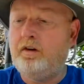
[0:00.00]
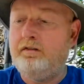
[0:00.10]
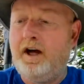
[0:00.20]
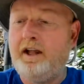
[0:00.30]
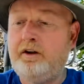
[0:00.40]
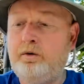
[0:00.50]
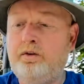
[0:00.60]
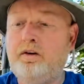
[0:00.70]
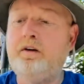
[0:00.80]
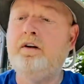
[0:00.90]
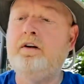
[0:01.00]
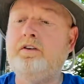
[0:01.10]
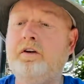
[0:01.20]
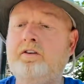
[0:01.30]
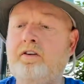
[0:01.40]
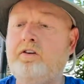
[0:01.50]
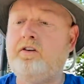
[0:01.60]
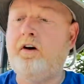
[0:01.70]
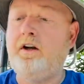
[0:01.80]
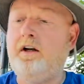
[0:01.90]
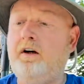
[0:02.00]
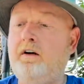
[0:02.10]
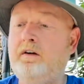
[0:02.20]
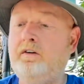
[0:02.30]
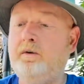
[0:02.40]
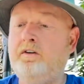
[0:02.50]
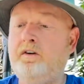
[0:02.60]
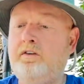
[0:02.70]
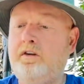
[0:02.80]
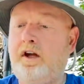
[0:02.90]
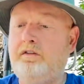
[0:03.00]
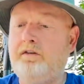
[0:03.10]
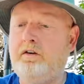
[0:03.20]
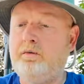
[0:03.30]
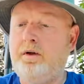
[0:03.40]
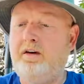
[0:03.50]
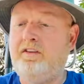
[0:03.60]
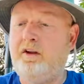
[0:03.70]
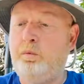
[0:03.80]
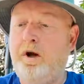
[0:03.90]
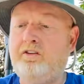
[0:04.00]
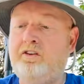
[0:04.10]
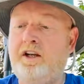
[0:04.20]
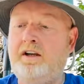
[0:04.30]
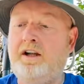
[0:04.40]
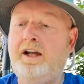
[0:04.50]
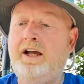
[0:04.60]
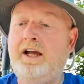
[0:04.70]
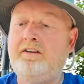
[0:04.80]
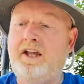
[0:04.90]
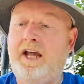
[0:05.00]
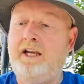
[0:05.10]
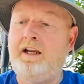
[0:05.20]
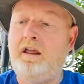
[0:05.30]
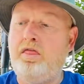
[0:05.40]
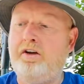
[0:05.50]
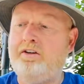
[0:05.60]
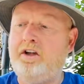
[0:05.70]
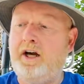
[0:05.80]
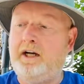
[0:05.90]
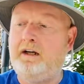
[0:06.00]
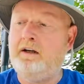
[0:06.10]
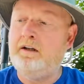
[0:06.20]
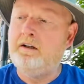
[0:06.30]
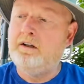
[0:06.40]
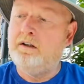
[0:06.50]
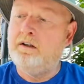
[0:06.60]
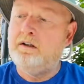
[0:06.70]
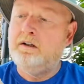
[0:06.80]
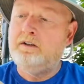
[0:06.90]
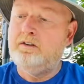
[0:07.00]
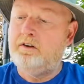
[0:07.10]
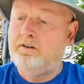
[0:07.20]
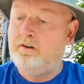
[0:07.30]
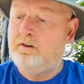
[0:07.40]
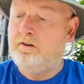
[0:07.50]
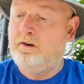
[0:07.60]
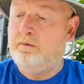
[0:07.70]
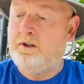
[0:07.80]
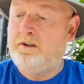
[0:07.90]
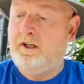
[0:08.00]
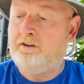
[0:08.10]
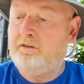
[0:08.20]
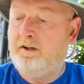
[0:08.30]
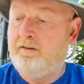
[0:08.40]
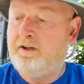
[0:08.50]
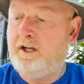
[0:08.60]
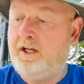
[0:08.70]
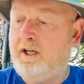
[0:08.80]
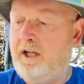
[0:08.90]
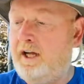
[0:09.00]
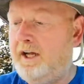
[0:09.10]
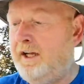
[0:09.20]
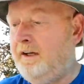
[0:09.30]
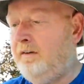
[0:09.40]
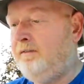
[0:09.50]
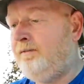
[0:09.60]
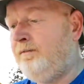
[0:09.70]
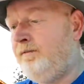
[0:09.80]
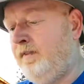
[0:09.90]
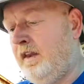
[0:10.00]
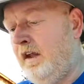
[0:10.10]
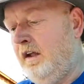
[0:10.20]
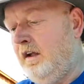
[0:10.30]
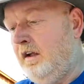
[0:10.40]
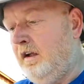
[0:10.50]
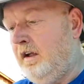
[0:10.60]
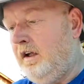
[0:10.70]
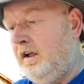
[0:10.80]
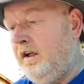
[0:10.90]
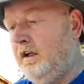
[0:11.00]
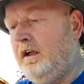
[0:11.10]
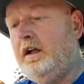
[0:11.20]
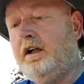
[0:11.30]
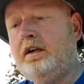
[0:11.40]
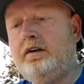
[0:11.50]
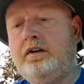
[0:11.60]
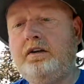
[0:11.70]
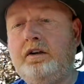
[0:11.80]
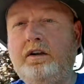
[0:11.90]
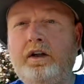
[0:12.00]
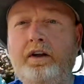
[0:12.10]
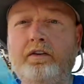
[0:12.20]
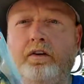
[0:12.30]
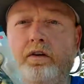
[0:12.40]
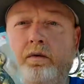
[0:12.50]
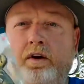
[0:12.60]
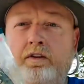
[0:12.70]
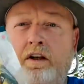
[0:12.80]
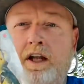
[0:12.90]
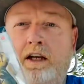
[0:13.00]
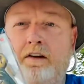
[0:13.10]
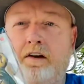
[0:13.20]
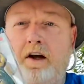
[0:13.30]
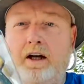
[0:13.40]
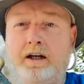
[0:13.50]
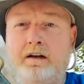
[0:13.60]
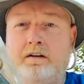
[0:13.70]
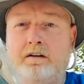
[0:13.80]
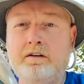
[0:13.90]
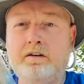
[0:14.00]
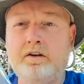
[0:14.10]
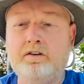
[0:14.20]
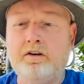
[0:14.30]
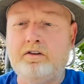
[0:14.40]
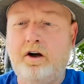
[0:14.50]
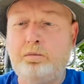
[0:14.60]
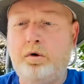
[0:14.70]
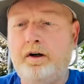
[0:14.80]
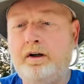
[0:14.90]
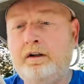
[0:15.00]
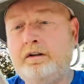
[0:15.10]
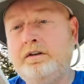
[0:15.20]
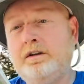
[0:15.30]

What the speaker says: the values. So let's get started here. What's inside? First, we have the Weston Danny the Duck. It says it retails for $11.99, and here it is, Weston Danny the Duck. Looks like a topwater.